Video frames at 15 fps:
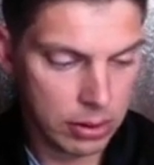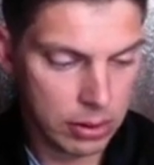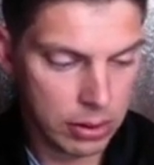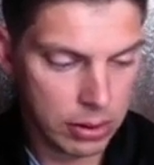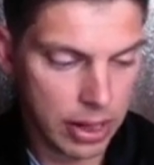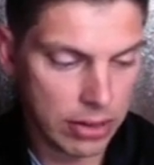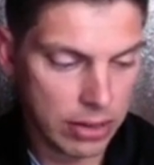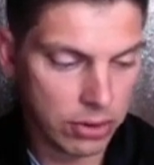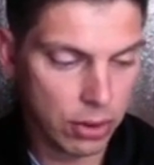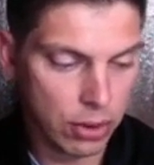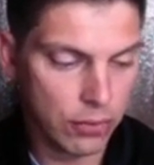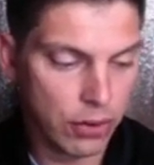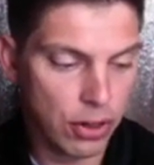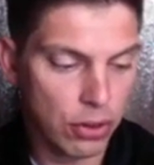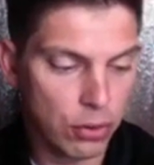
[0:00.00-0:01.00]
Yeah, so if
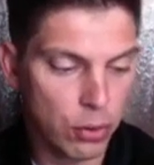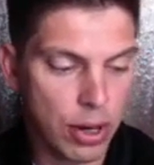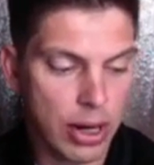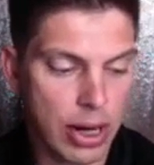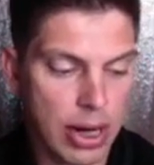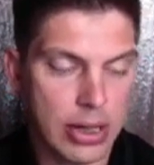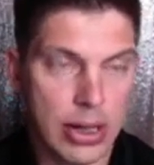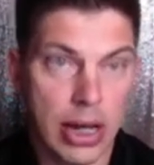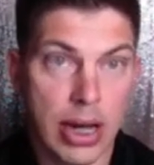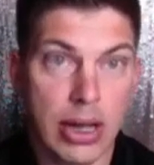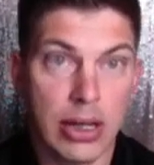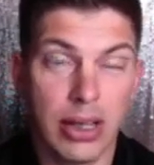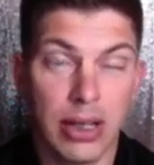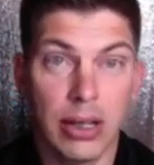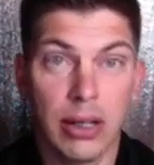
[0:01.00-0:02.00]
you're at
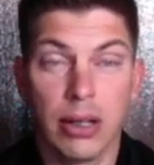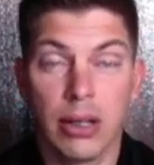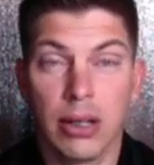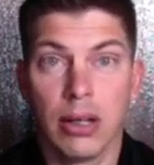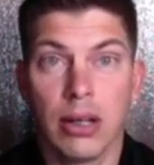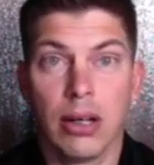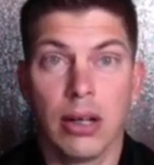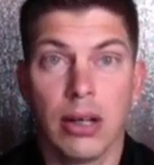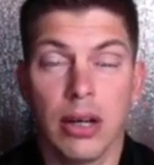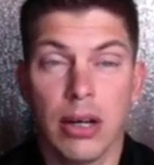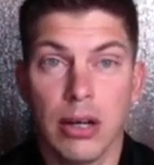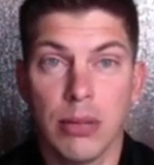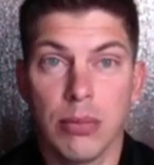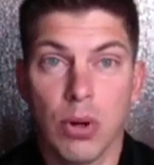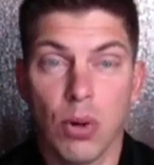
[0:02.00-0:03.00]
$29.90
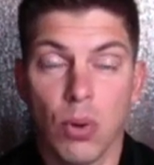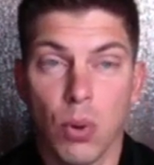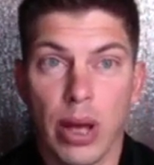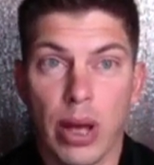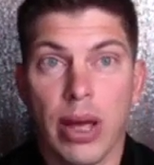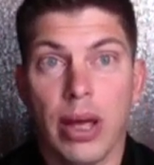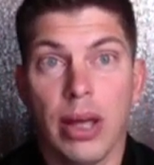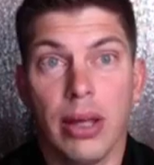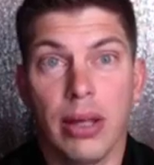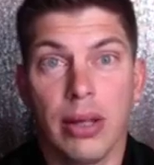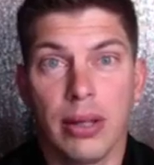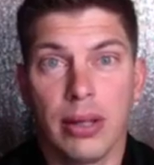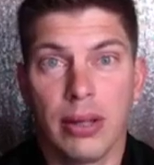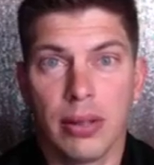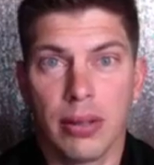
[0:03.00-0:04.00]
away,
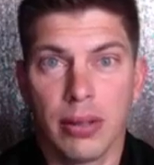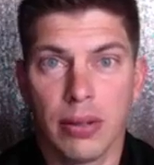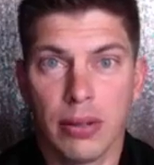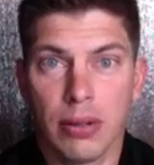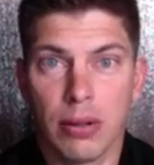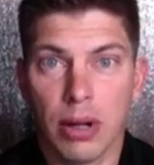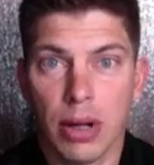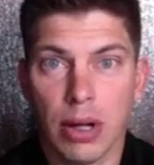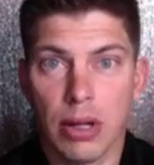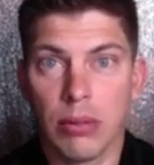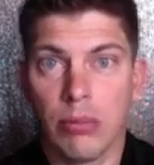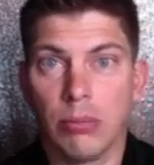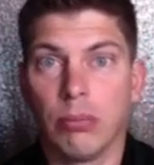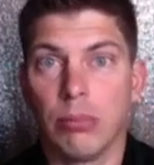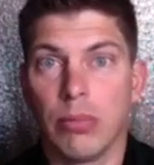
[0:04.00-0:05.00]

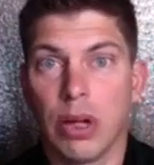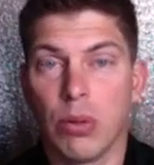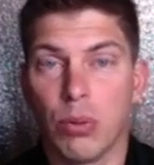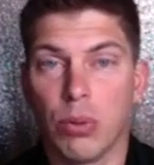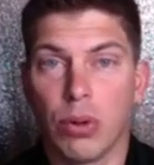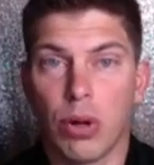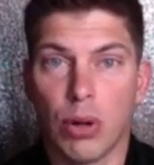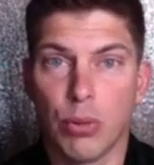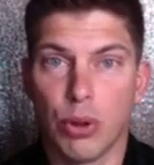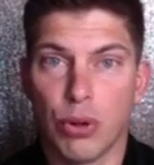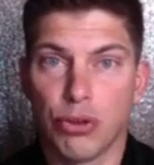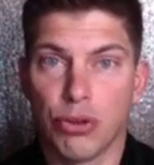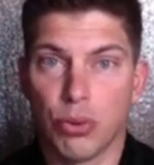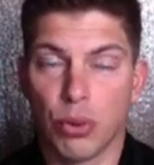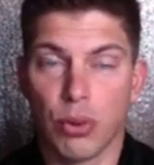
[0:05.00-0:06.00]
and
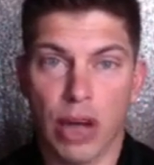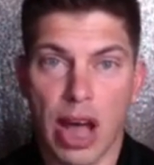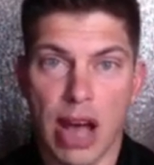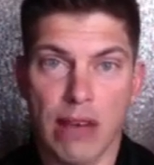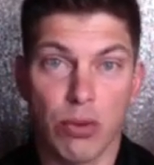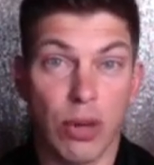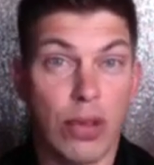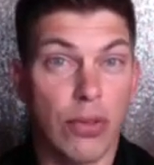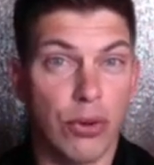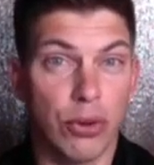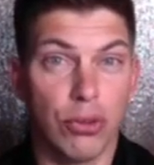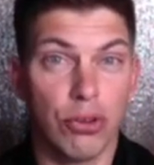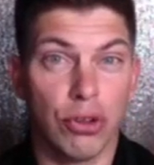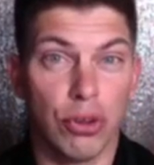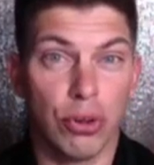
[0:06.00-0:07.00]
we're halfway
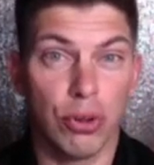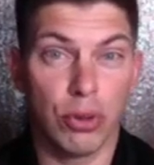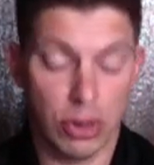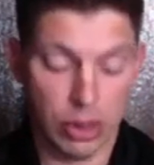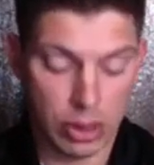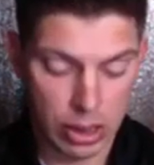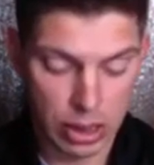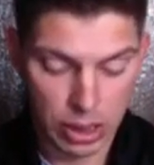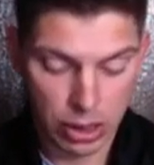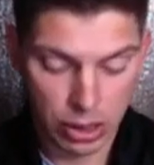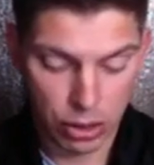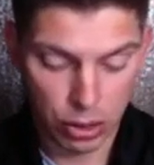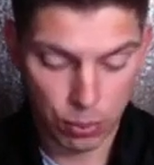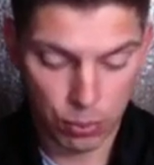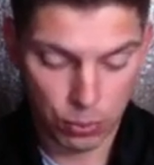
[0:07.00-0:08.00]
through June,
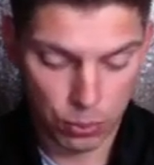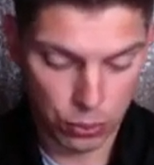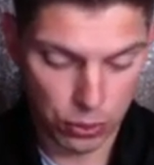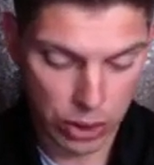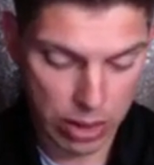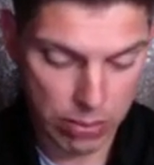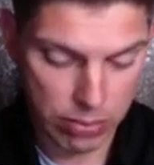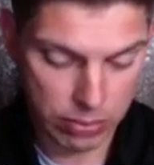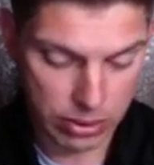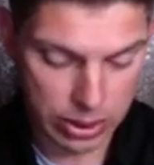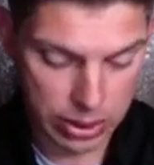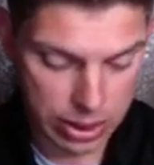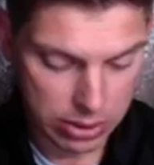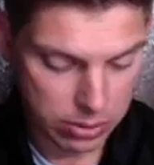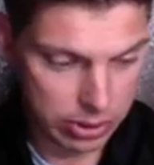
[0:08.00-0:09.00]
you're probably
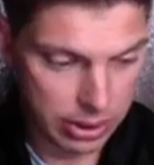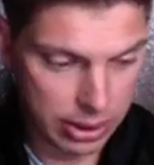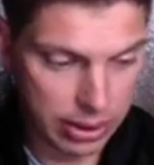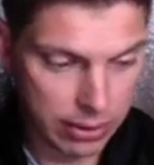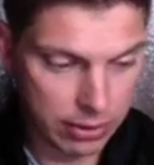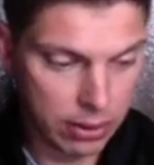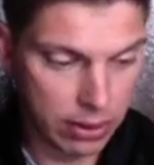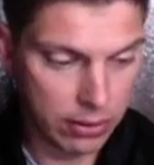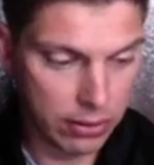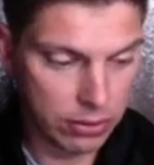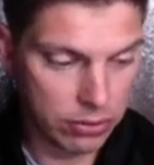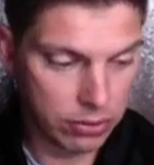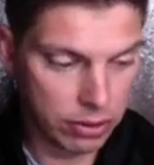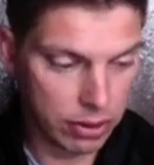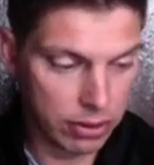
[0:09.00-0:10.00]
not going to get there
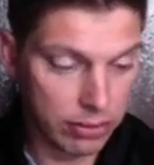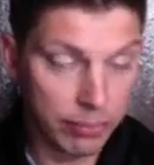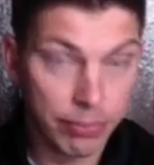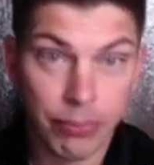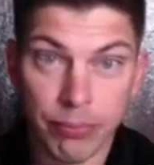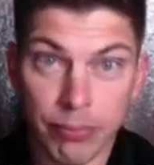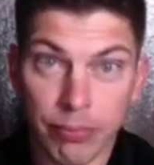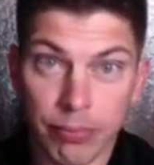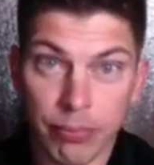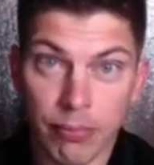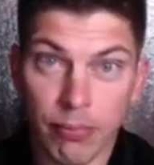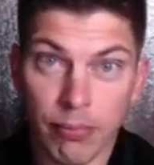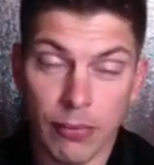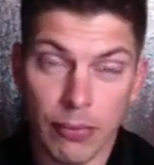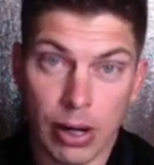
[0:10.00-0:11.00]
this year,
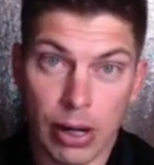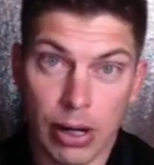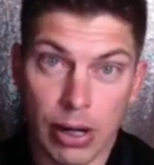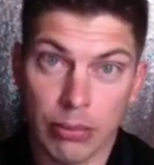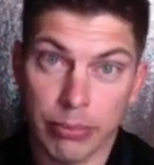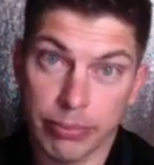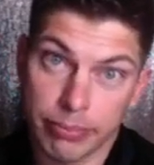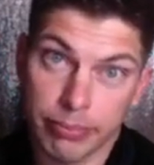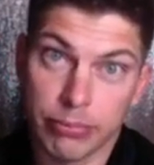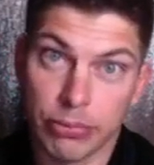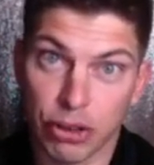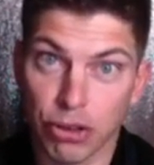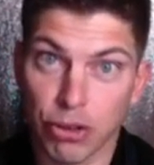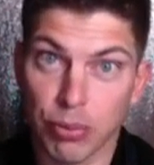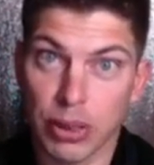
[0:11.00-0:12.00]

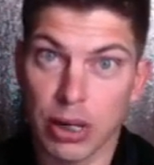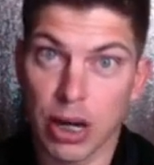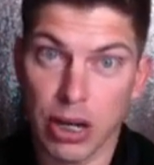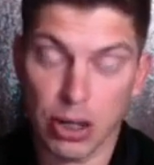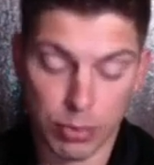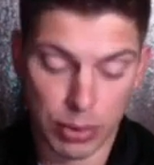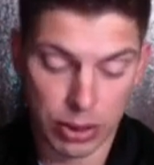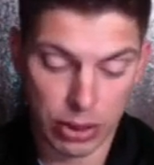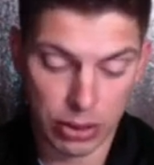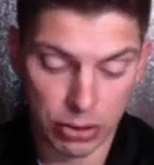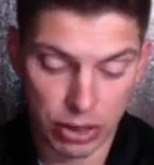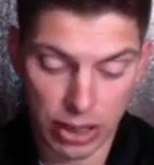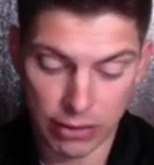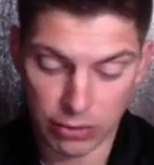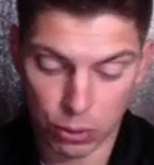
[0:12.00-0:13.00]
just to be honest, because you
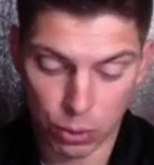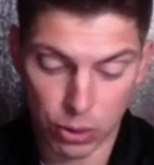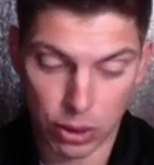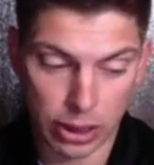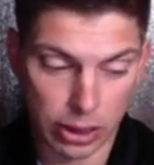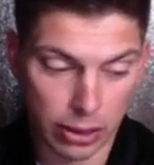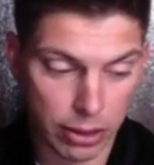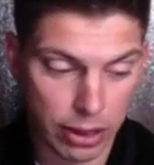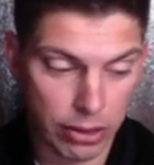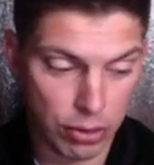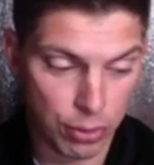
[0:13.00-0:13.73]
have to order like a crazy